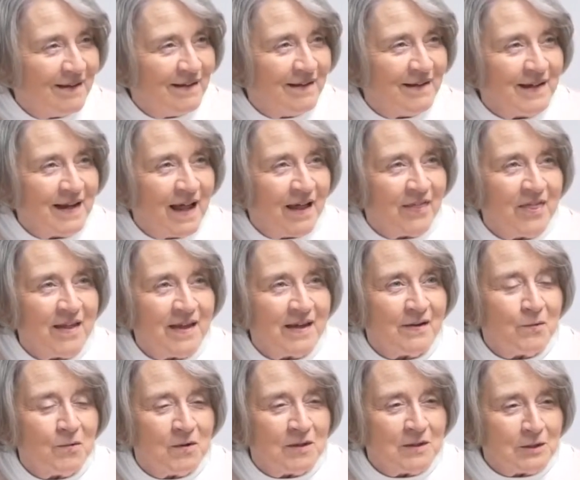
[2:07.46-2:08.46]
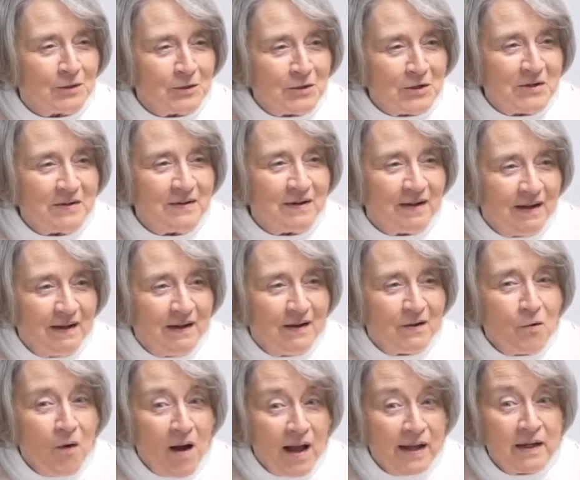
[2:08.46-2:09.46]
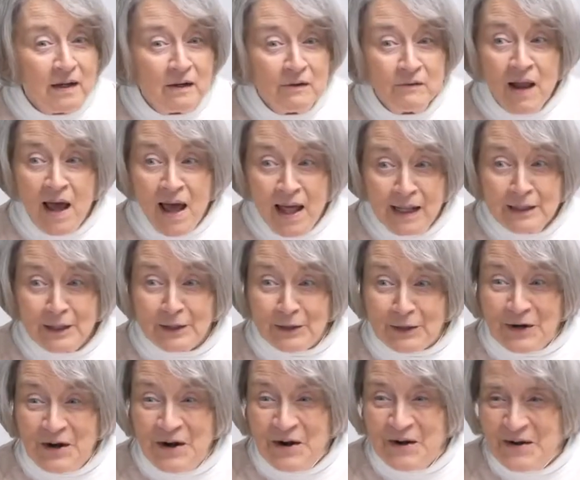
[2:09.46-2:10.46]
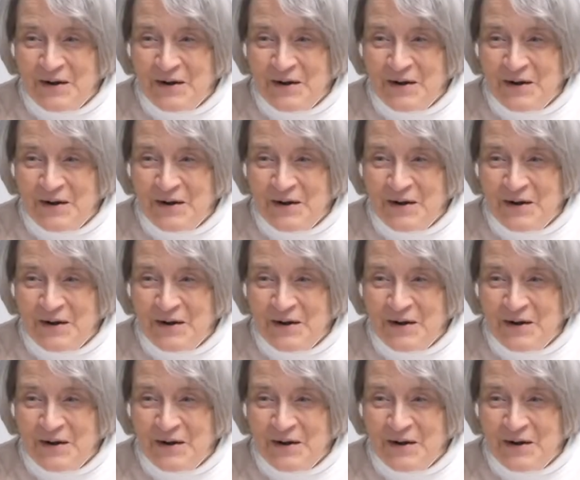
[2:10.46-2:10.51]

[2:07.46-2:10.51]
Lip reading: And I think, well, Lord, why don't I learn?